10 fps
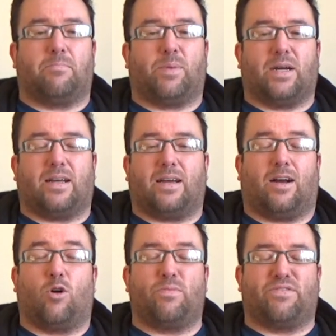But
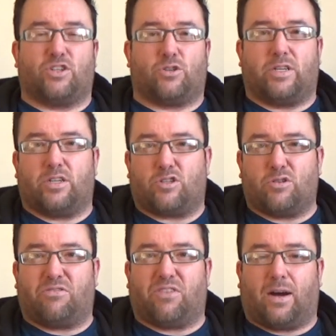I hope you've enjoyed it
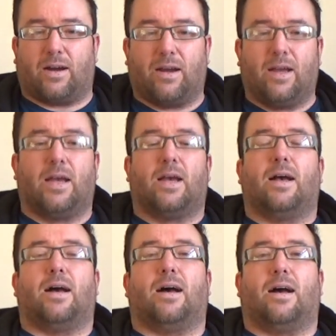so far.
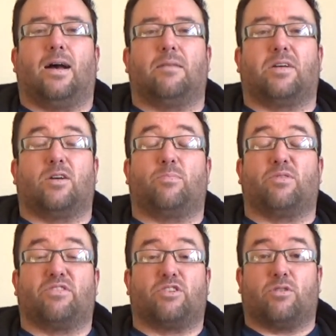And I hope
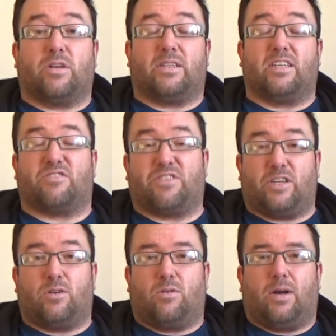you've enjoyed this
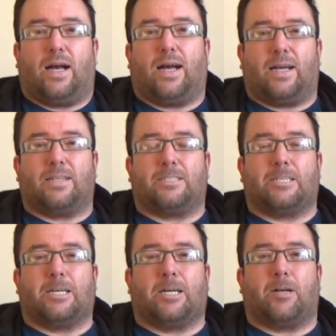video. And
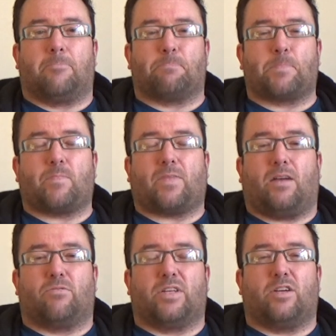
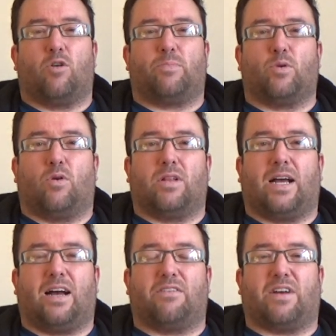I really hope you all
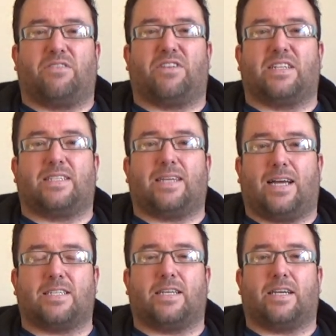have a
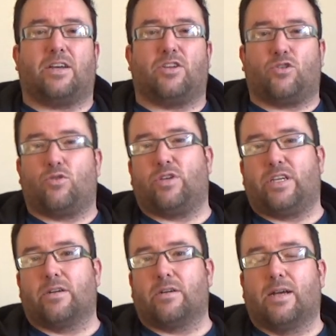fantastic new
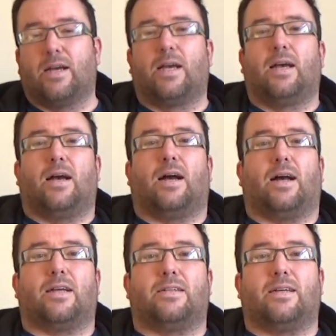year.
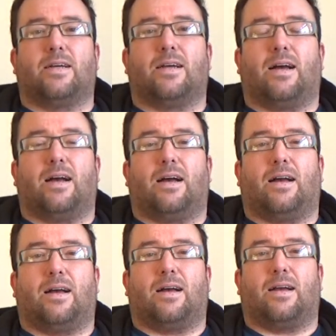And
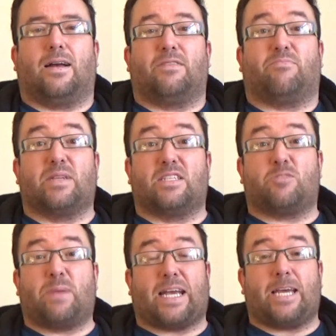I've been
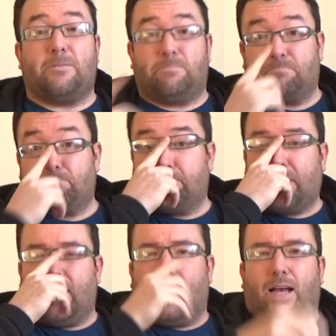Specky.
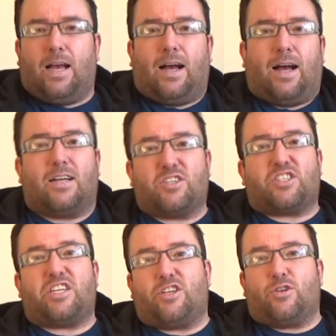I'll
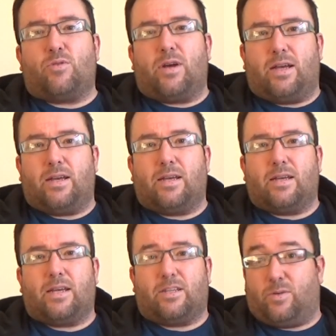see you
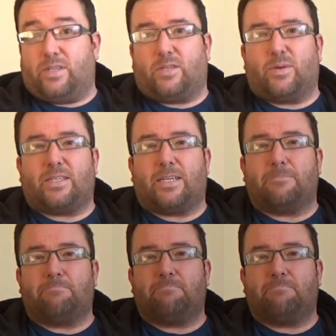in 2020.